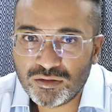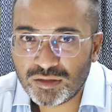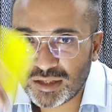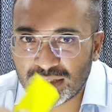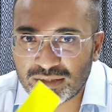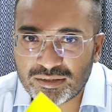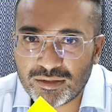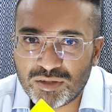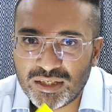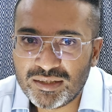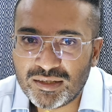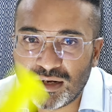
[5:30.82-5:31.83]
get
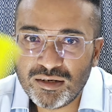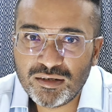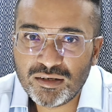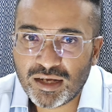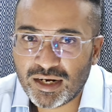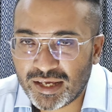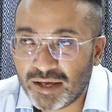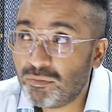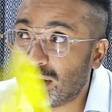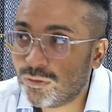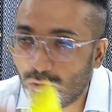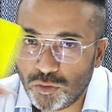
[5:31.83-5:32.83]
something done. And I came
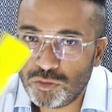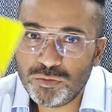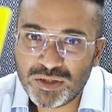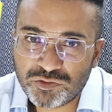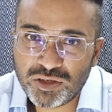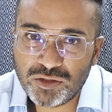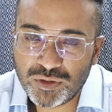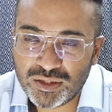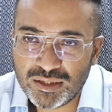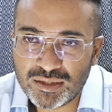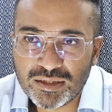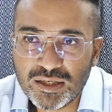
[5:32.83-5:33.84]
back, the whole room is filled with
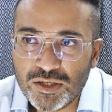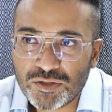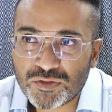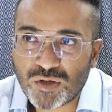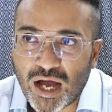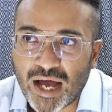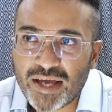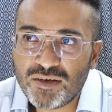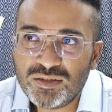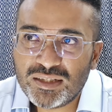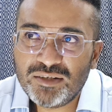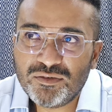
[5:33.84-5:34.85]
this. So I
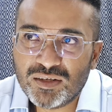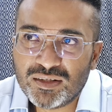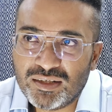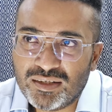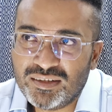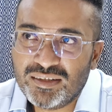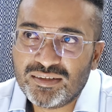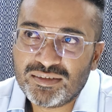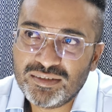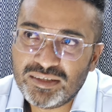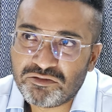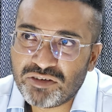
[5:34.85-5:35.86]
will tell you one thing. This
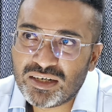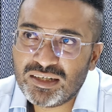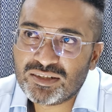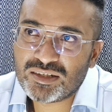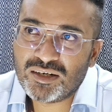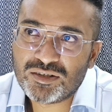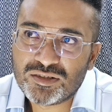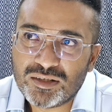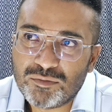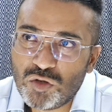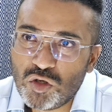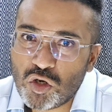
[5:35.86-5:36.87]
definitely starts
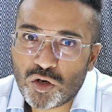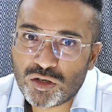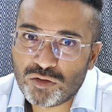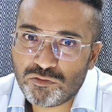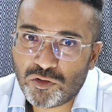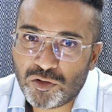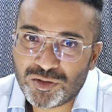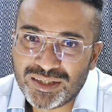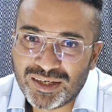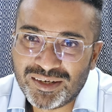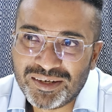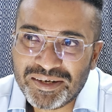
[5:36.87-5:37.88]
up not for
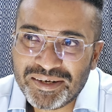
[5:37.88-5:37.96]
the,